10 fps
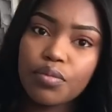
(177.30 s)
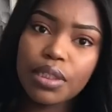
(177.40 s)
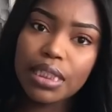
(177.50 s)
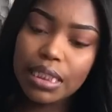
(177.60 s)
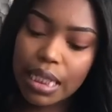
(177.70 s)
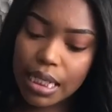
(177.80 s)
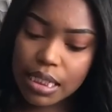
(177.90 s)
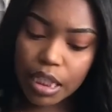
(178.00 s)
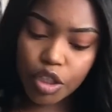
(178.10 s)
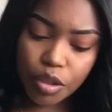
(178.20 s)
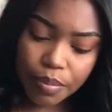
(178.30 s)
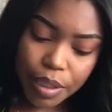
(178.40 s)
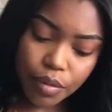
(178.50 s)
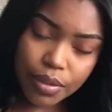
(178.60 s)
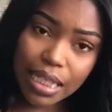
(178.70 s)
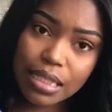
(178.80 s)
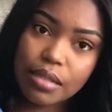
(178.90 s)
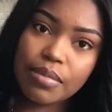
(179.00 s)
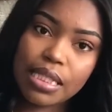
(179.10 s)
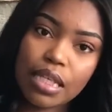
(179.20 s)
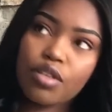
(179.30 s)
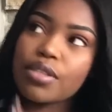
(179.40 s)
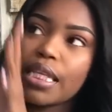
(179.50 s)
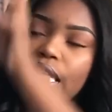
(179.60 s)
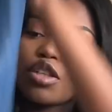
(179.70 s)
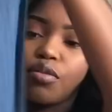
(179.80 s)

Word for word: really nice like you could pair it with like some sandals and they